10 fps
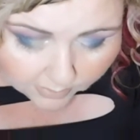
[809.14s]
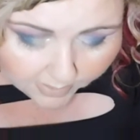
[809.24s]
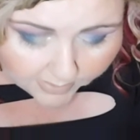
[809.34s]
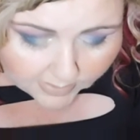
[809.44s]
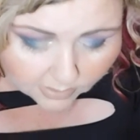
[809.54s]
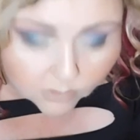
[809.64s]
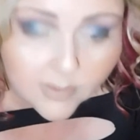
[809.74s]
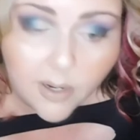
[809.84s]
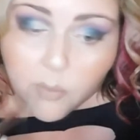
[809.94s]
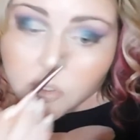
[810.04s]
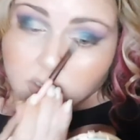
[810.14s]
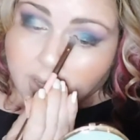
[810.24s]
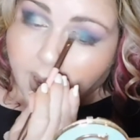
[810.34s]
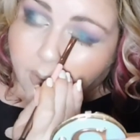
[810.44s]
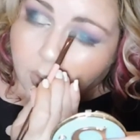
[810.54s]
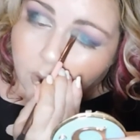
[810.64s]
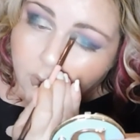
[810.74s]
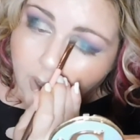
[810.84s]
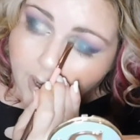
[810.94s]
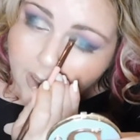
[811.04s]
kind of tilt downwards on the outer
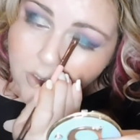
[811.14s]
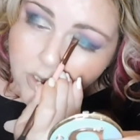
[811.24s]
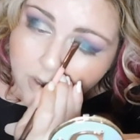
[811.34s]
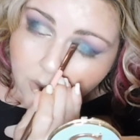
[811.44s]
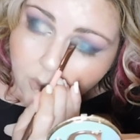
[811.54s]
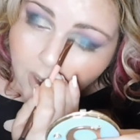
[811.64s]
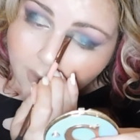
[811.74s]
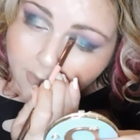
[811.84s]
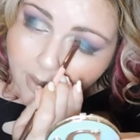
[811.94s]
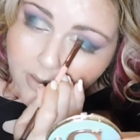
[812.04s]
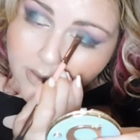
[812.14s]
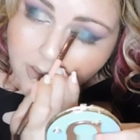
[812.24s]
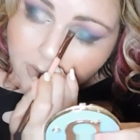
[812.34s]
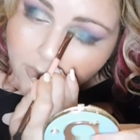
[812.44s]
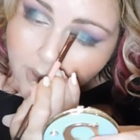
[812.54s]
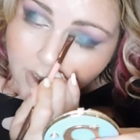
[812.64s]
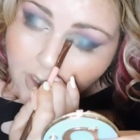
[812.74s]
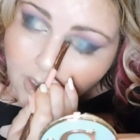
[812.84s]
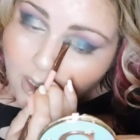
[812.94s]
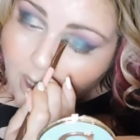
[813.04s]
edge, and I don't like that. So
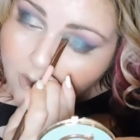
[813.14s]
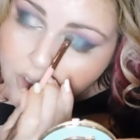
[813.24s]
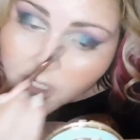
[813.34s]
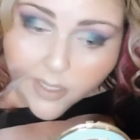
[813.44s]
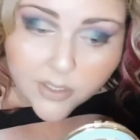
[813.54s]
I try